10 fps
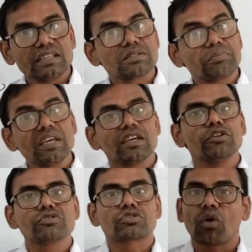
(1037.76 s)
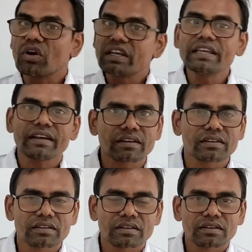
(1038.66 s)
is being used whole year,
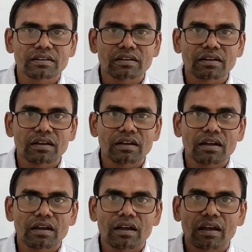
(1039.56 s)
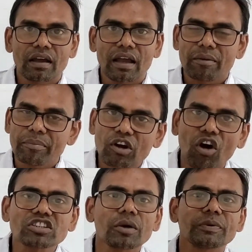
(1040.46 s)
and
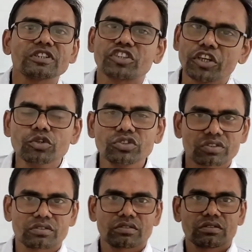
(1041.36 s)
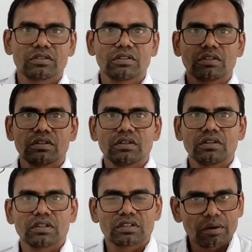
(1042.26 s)
because of its use
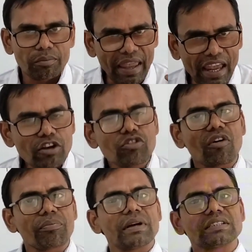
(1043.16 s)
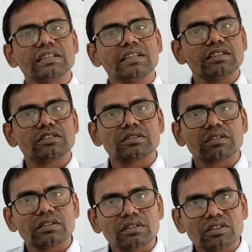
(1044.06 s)
the value of machine is
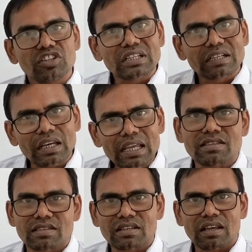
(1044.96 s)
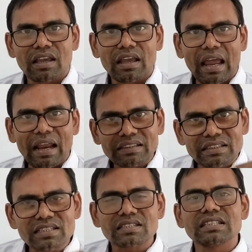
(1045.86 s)
decreased, and
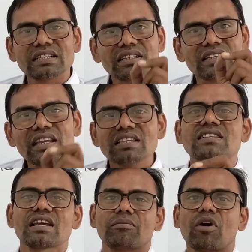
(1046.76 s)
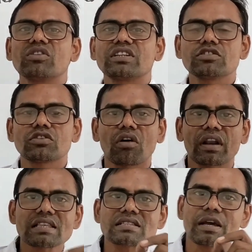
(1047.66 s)
this decreased amount is known as